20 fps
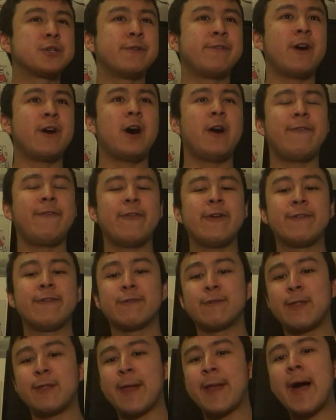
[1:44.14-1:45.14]
halfway
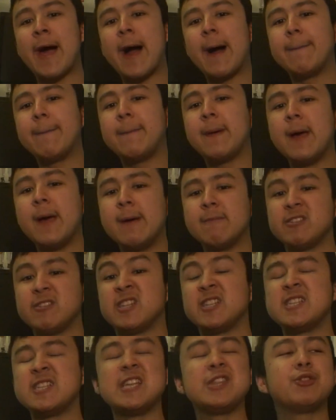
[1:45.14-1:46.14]
through the lap
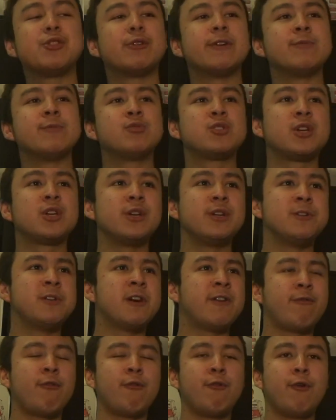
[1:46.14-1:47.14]
because he thought it was good
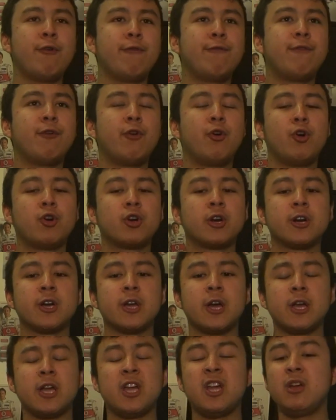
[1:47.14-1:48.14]
enough for
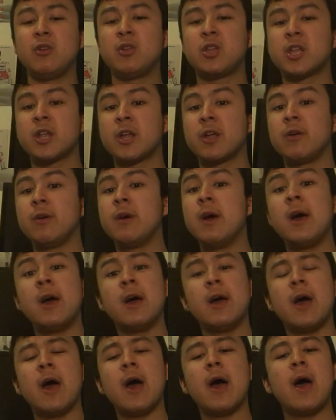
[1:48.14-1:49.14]
Q2.
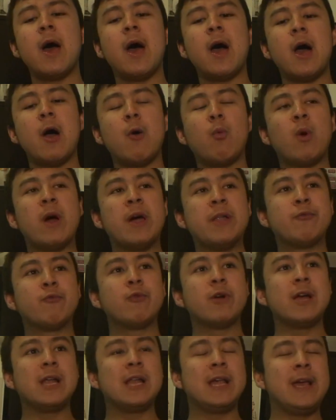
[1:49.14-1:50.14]
When
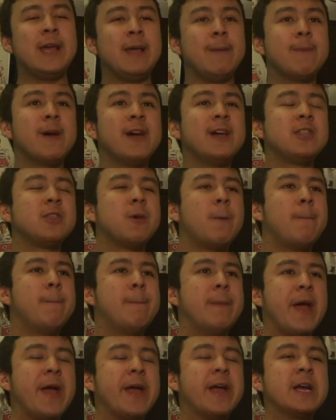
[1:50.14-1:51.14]
really he made the
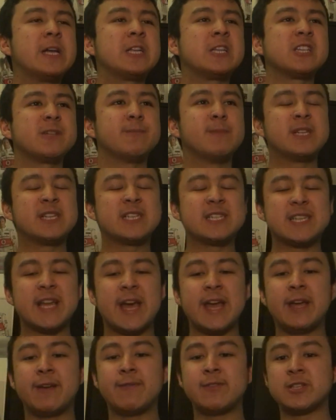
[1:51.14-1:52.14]
biggest
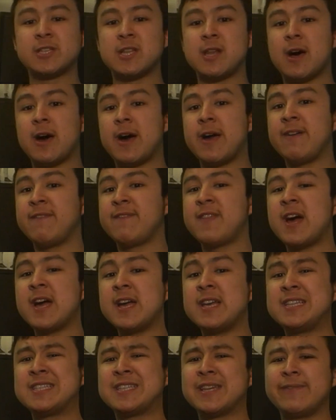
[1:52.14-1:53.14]
mistake of his life. That
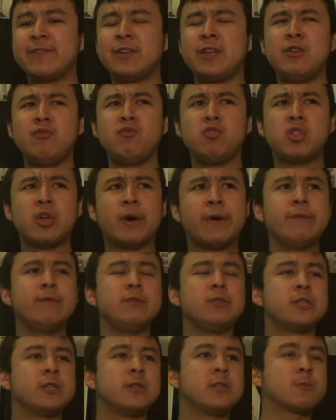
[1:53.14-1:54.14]
is something you
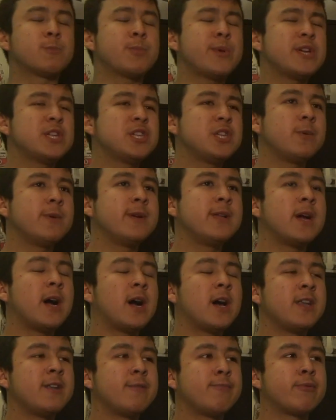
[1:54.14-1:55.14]
don't do, especially when you're
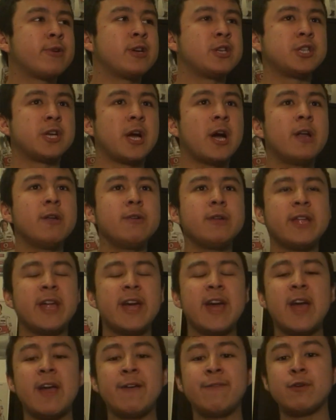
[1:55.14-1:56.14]
under pressure. I don't
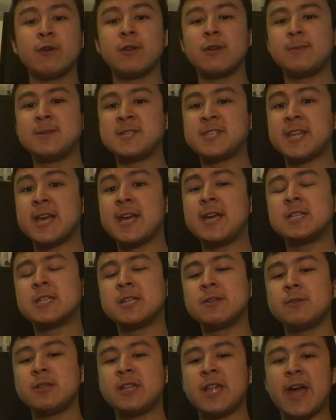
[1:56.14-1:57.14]
care if you're in a Mercedes, I
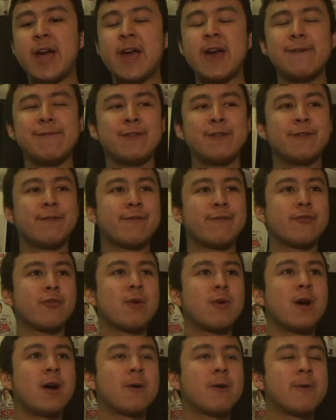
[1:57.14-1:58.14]
don't care if you're in a
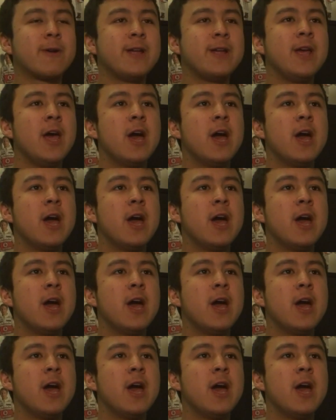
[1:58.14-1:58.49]
Ferrari.